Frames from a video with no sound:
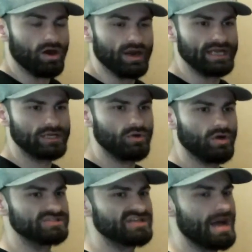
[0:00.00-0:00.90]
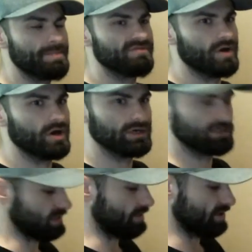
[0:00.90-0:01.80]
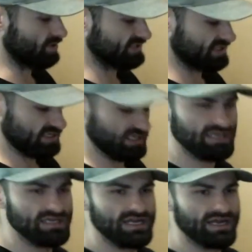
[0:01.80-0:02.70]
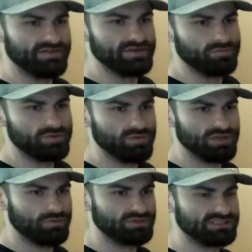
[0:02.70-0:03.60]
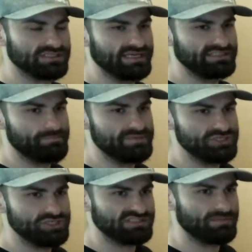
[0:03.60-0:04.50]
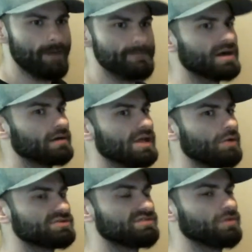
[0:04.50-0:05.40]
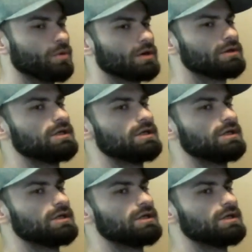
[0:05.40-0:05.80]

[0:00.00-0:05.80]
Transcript: ankle on top of our opposing knee, and then we really want this leg to be just about parallel with the floor,